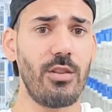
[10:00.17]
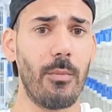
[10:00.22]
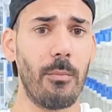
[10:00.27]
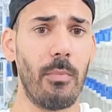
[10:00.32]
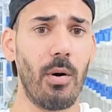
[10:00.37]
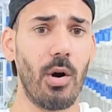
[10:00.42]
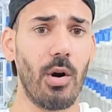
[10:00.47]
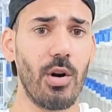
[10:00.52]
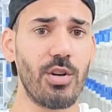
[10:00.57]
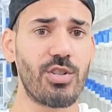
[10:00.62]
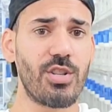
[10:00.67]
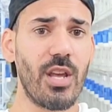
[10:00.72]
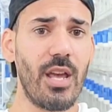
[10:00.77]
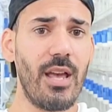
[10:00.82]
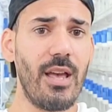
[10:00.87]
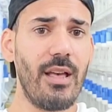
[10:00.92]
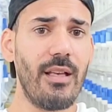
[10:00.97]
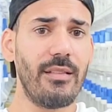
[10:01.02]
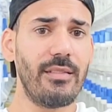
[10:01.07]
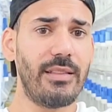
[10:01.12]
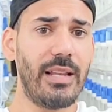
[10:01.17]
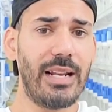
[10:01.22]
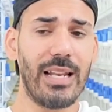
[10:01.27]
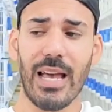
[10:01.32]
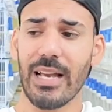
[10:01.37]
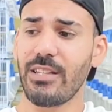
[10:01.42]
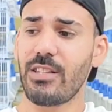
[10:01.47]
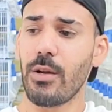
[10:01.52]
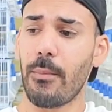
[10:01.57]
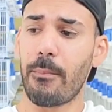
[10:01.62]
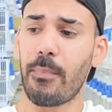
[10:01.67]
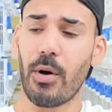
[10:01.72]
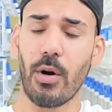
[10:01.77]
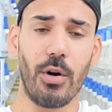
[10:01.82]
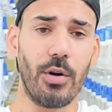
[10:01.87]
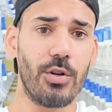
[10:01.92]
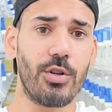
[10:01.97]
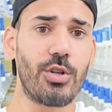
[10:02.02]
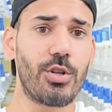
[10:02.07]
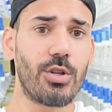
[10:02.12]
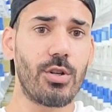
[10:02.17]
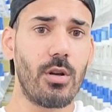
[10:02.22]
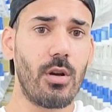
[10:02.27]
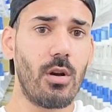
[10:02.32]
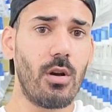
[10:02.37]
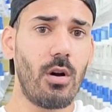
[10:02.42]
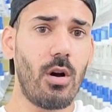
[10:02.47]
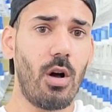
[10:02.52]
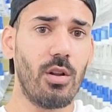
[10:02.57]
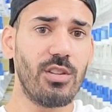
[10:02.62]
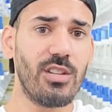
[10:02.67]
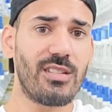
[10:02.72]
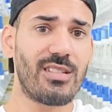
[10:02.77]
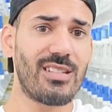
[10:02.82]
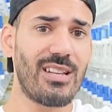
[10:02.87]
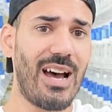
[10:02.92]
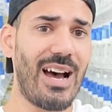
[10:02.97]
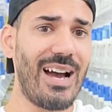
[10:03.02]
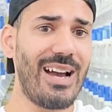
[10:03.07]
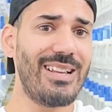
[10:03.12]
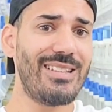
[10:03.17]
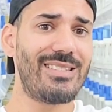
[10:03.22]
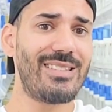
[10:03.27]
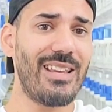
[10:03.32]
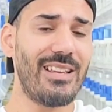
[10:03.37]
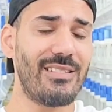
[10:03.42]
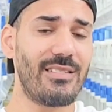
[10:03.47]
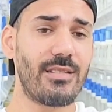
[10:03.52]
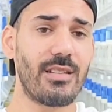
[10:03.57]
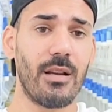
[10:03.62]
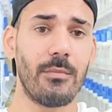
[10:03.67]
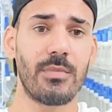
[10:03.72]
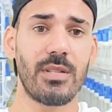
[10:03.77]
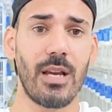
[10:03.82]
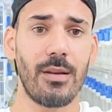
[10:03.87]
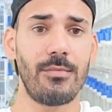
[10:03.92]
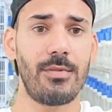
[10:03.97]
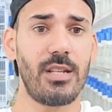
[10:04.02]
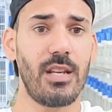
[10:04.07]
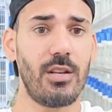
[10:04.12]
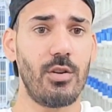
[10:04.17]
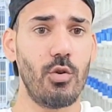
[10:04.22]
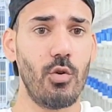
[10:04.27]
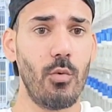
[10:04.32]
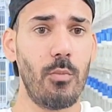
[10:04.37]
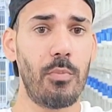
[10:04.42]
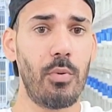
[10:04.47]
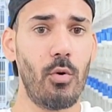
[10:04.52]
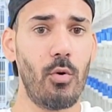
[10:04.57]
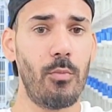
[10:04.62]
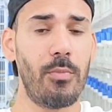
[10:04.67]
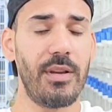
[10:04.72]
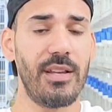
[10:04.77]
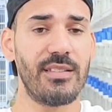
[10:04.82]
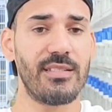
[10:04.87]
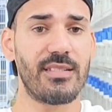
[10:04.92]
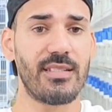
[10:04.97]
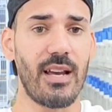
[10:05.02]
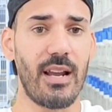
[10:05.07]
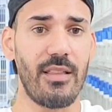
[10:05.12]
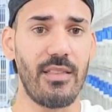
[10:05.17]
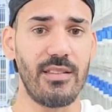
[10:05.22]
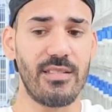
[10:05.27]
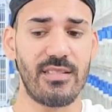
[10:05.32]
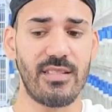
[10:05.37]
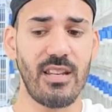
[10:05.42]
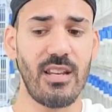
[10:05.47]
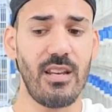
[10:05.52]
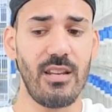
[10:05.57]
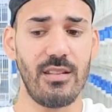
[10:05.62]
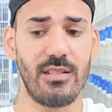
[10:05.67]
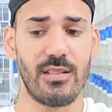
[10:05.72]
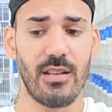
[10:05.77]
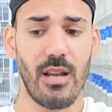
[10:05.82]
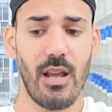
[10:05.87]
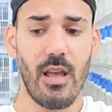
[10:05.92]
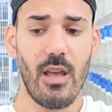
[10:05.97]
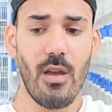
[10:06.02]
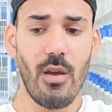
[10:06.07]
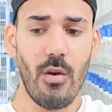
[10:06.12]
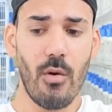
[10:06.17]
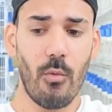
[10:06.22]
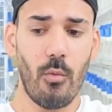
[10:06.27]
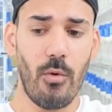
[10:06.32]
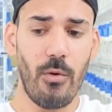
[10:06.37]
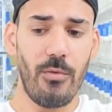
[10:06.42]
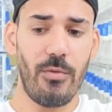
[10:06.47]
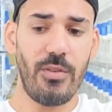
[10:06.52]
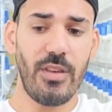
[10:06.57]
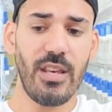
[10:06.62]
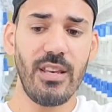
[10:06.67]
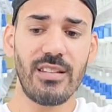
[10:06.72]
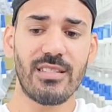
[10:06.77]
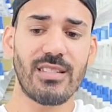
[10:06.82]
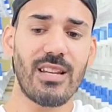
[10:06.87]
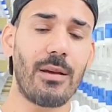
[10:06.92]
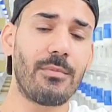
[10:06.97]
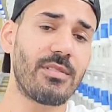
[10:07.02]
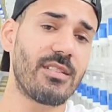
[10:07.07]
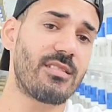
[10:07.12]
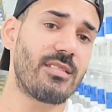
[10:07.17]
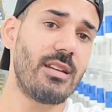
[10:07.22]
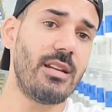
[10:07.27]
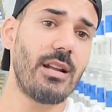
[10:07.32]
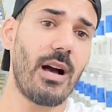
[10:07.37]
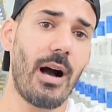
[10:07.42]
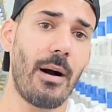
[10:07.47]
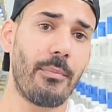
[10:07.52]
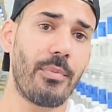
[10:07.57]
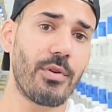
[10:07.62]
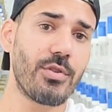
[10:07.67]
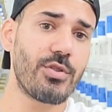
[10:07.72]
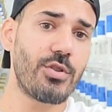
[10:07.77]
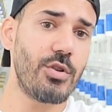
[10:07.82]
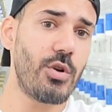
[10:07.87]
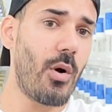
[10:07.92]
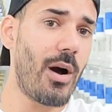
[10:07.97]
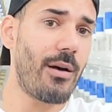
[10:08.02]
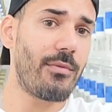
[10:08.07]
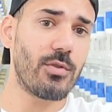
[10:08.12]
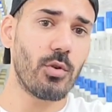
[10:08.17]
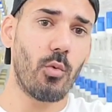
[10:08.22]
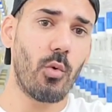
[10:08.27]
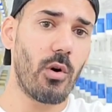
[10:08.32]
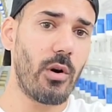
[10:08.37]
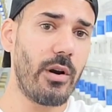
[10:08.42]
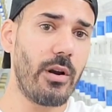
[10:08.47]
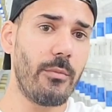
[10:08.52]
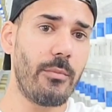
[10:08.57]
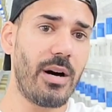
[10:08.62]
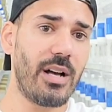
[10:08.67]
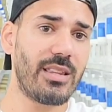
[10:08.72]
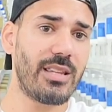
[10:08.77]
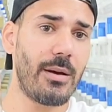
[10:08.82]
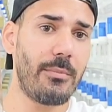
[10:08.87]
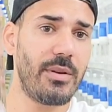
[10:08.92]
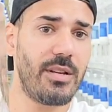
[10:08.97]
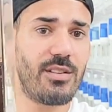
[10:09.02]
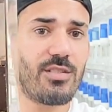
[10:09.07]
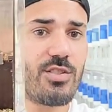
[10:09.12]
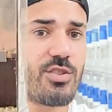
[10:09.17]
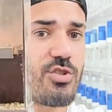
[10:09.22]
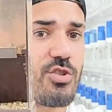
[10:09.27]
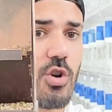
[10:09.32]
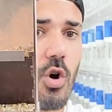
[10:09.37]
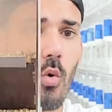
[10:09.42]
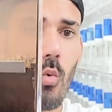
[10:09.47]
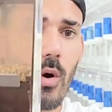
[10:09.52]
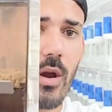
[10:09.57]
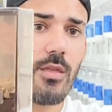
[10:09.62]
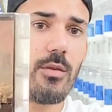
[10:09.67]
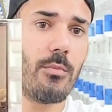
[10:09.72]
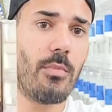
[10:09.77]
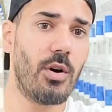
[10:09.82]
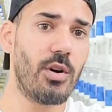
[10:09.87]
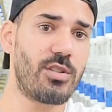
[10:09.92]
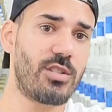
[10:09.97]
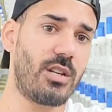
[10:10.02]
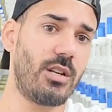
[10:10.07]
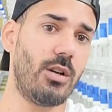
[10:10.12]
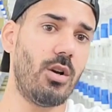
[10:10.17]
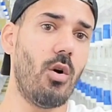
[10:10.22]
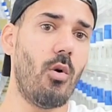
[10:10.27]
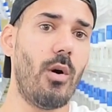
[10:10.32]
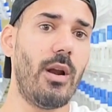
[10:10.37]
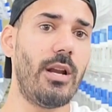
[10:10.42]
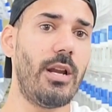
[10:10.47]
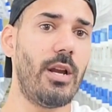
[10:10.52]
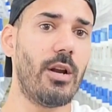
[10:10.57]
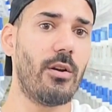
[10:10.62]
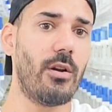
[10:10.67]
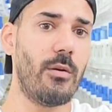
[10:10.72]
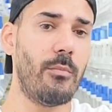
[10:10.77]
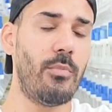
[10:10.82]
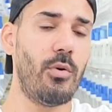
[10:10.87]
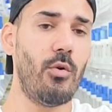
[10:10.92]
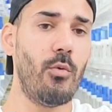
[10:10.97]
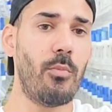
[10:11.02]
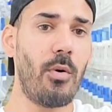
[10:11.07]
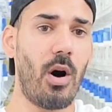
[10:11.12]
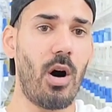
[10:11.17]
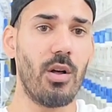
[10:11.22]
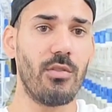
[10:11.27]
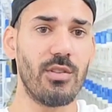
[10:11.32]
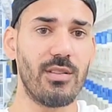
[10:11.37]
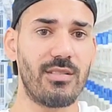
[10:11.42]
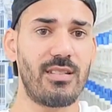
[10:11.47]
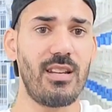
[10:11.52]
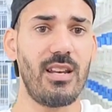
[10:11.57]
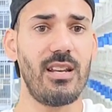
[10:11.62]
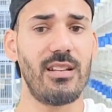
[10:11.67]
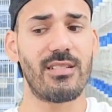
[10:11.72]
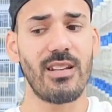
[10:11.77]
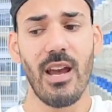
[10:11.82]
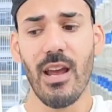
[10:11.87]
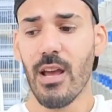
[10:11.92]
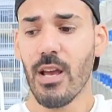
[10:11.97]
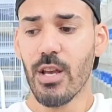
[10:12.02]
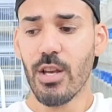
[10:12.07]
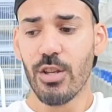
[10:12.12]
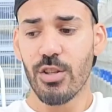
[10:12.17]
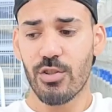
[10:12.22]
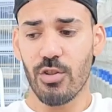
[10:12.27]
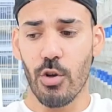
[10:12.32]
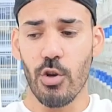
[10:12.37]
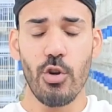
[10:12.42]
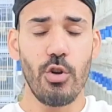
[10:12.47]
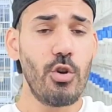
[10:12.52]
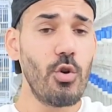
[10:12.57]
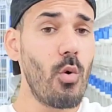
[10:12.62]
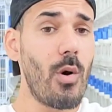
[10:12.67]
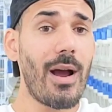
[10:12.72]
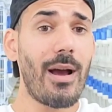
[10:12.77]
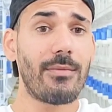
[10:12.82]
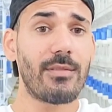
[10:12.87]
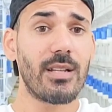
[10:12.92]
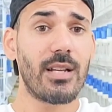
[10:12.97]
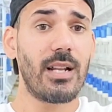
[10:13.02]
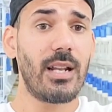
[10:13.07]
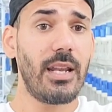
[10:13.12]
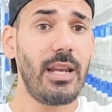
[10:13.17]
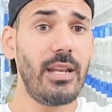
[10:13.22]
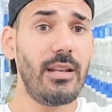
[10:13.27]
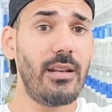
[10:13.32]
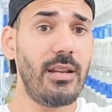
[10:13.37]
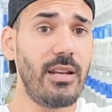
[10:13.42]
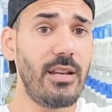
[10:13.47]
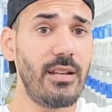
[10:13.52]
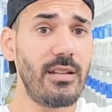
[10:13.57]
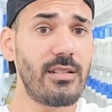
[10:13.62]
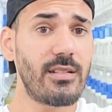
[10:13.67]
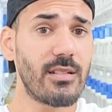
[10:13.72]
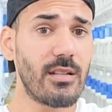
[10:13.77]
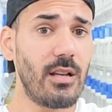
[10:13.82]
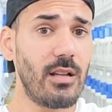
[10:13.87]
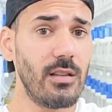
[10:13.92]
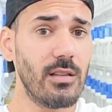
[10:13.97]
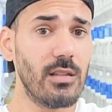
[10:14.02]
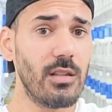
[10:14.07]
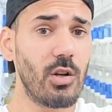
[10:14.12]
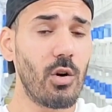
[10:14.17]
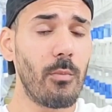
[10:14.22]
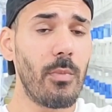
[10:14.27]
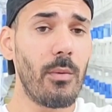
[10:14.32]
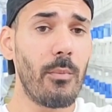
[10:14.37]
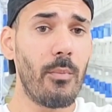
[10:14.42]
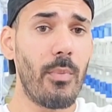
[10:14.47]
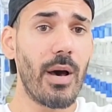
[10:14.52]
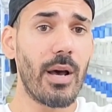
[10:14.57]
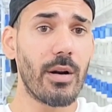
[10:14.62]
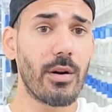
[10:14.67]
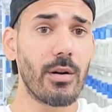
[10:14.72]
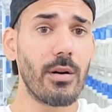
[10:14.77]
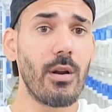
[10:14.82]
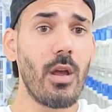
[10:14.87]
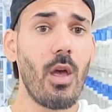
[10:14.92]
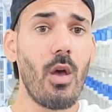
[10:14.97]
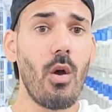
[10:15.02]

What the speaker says: the birds, they like to perch on the sides, and sometimes they do poop inside of the seeds. With these types of seed hoppers, you don't have to worry about that because there's no way the birds can go in here and poop on the seeds. So you do have to clean these a little bit better